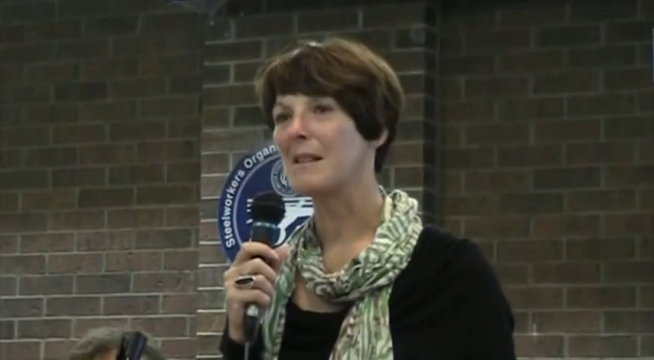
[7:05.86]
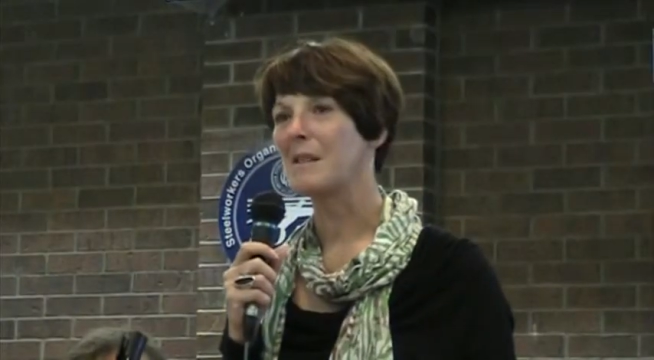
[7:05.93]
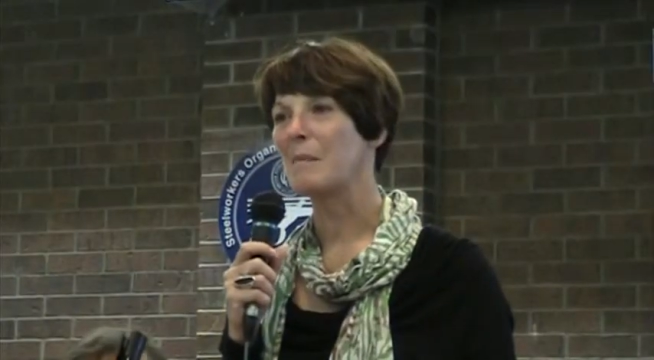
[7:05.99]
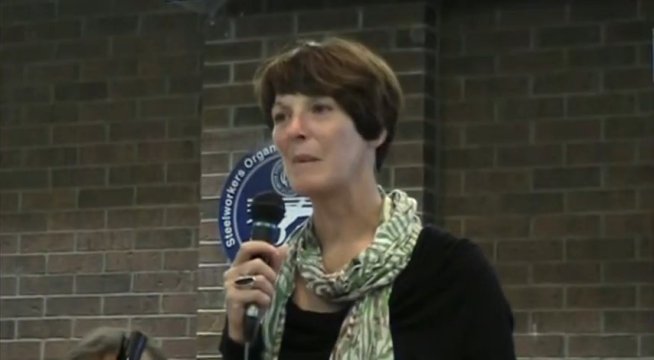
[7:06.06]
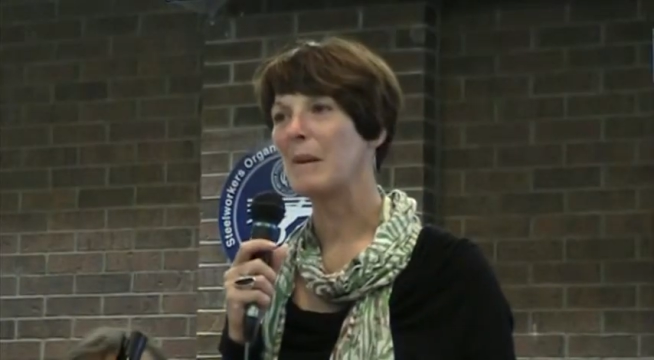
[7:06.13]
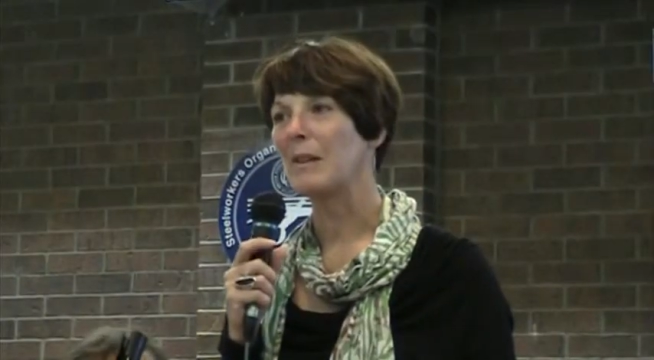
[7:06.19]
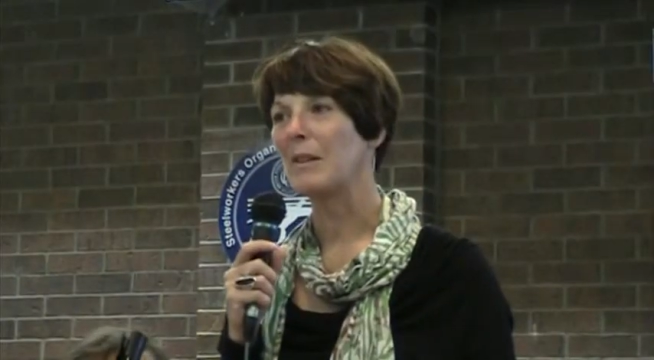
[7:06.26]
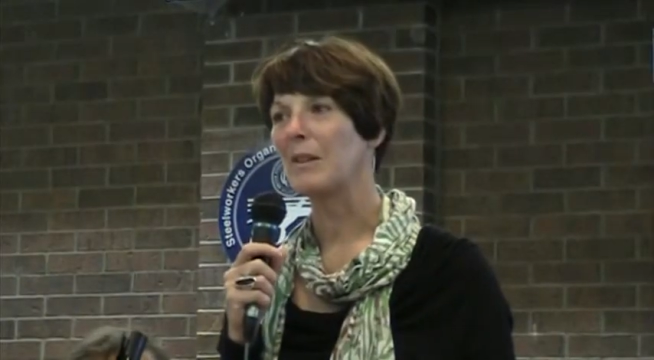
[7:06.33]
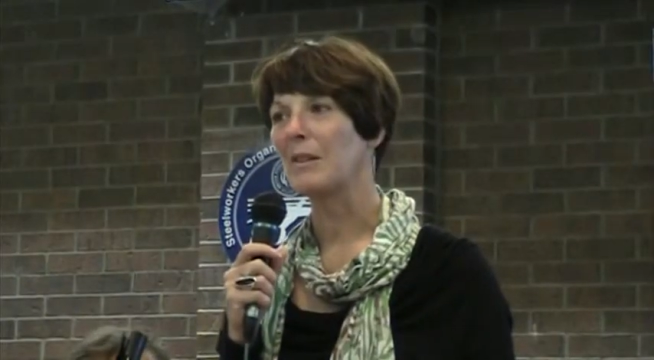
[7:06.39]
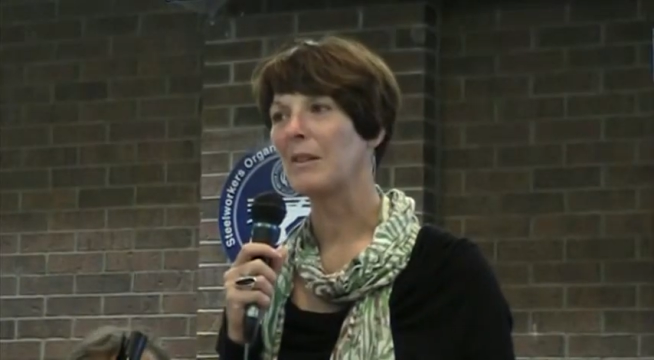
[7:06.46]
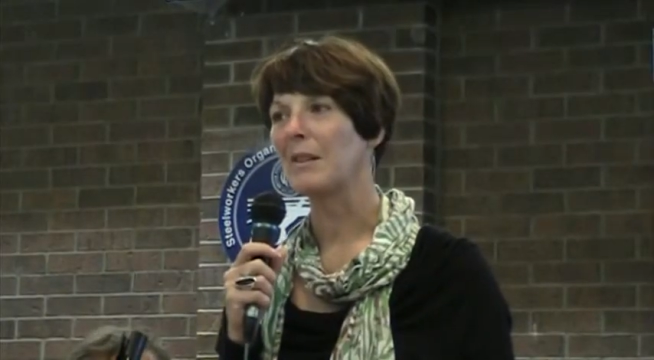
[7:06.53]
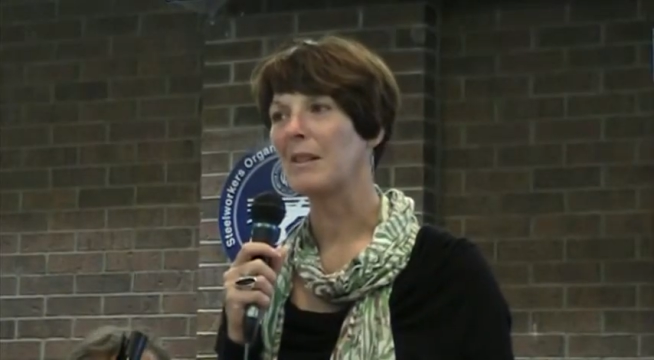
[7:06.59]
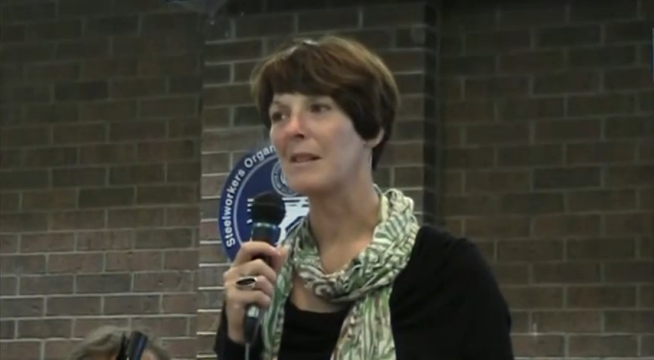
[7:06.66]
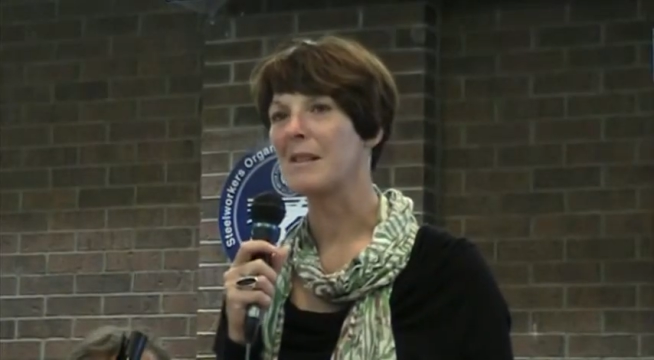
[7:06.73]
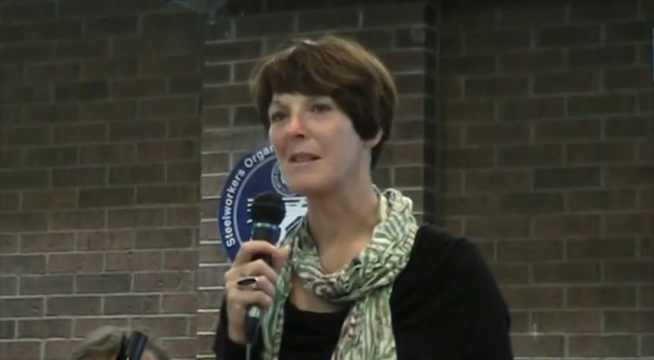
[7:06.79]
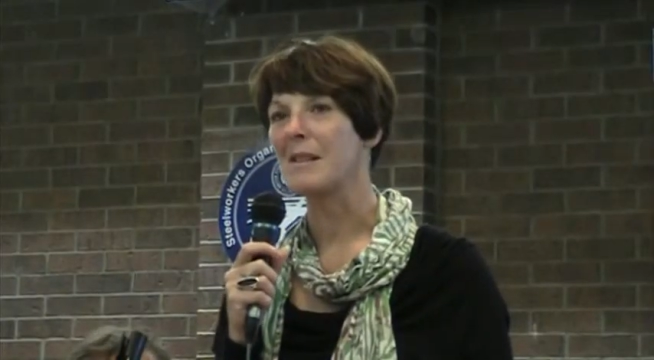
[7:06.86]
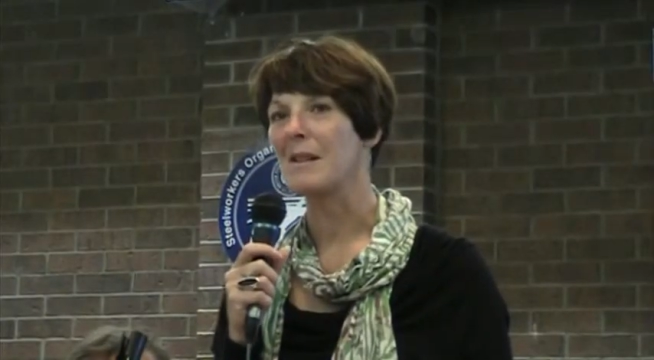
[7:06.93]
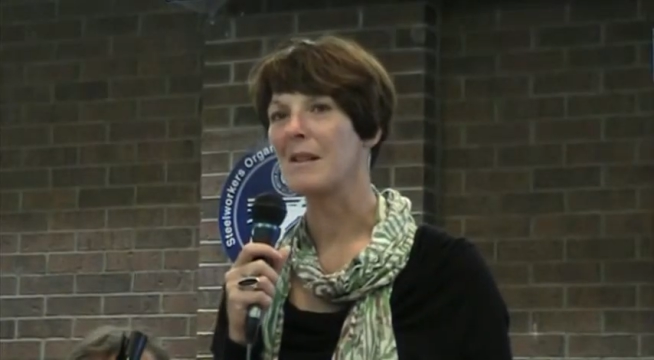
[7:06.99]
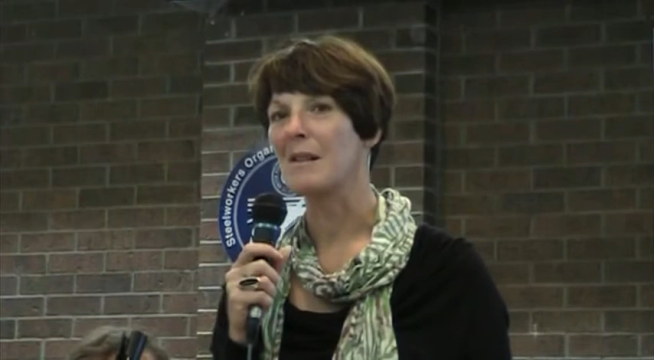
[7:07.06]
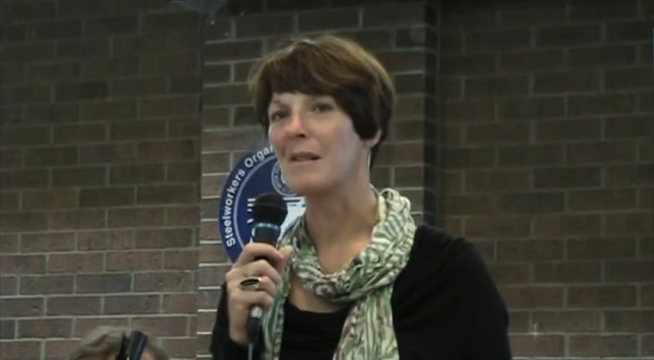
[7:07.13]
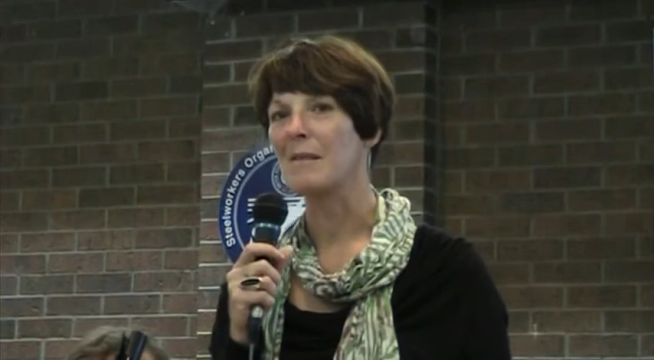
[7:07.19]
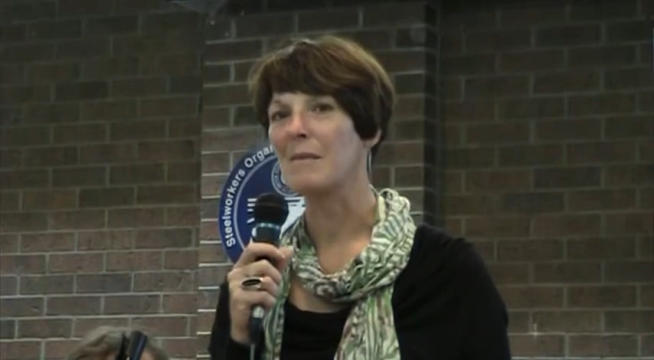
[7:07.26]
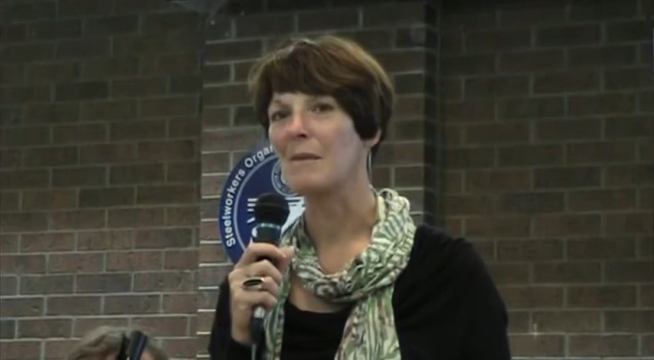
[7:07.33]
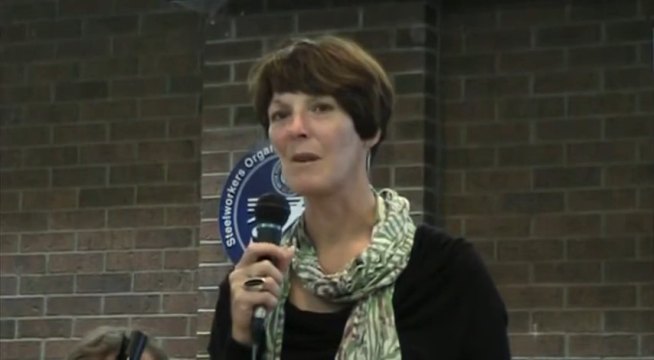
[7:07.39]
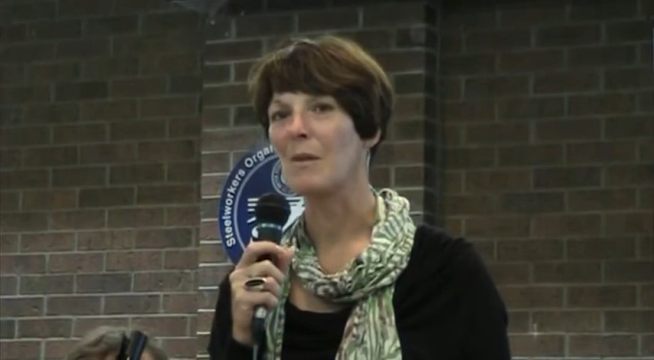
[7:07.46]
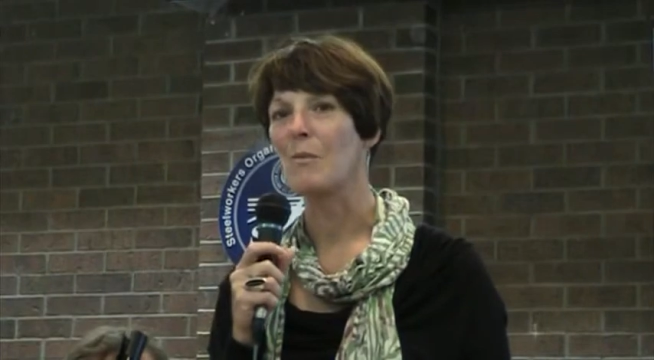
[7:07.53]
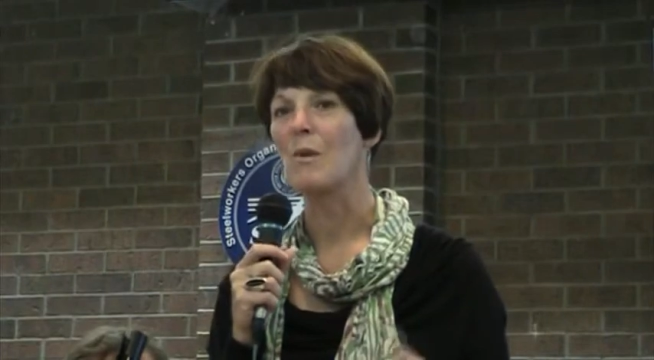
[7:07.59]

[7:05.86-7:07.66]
speaker is a